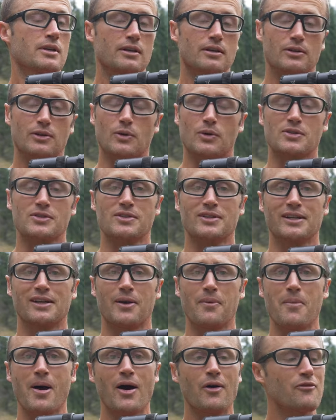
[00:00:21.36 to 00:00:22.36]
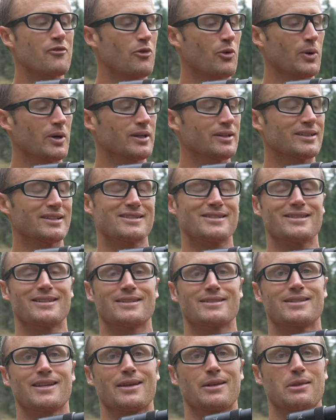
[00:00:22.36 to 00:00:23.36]
Of course, I need a mount for it because it
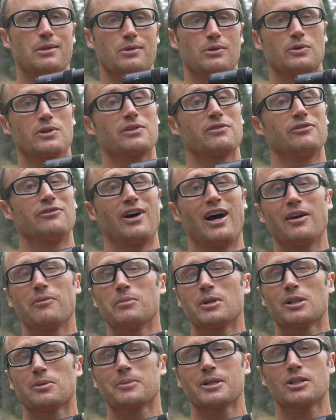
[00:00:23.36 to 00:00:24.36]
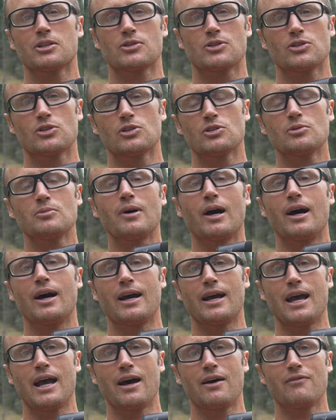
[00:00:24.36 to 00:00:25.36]
is a 35 millimeter tube.
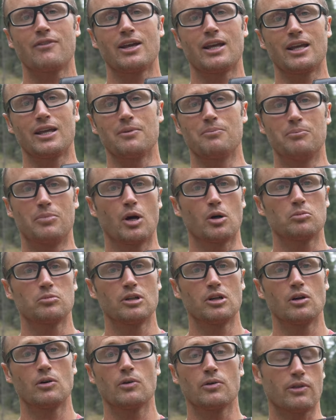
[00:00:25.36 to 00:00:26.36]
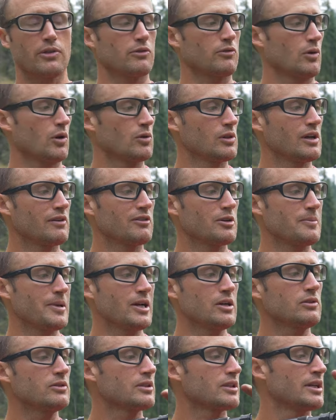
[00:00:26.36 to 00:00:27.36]
I have a Bobro throw lever
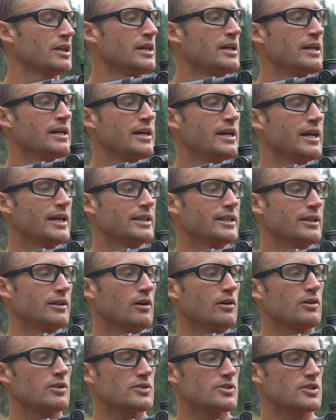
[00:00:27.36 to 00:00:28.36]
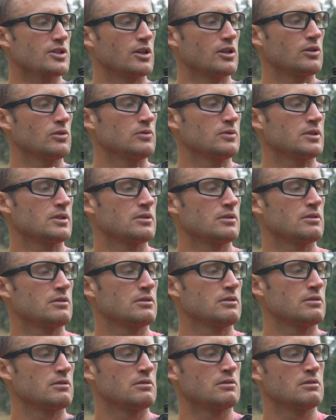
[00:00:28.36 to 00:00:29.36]
mount. And then also,
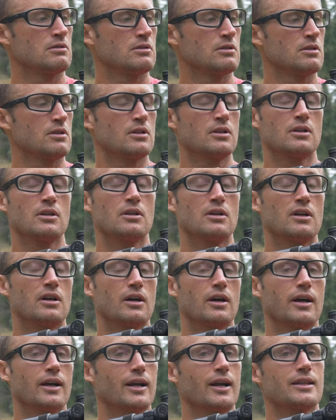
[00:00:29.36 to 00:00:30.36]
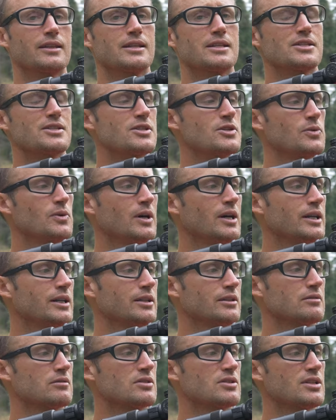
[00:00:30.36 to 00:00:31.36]
I got these new
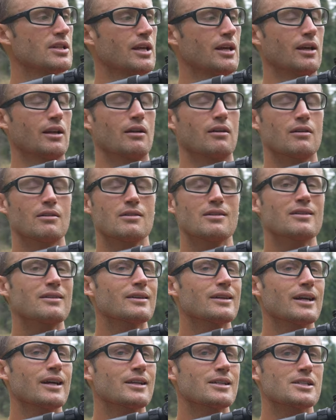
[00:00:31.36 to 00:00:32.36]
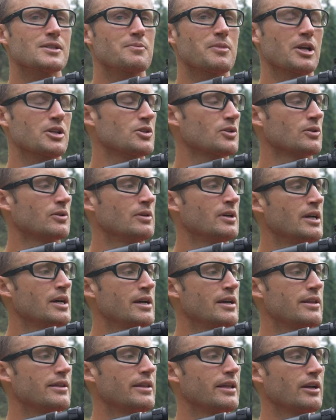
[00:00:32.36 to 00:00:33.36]
irons that are kind of special.
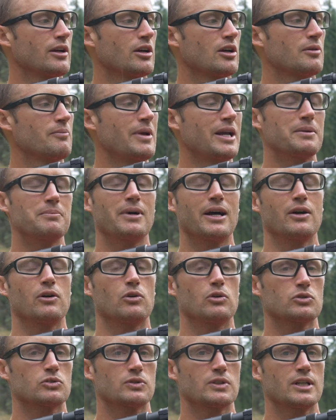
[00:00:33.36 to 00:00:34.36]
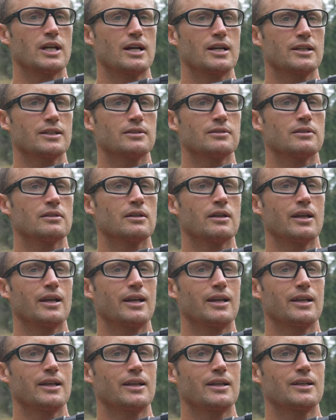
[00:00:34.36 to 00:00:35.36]
They are made by Ultradyne
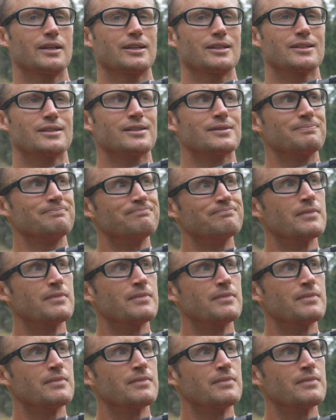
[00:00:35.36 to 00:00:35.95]
and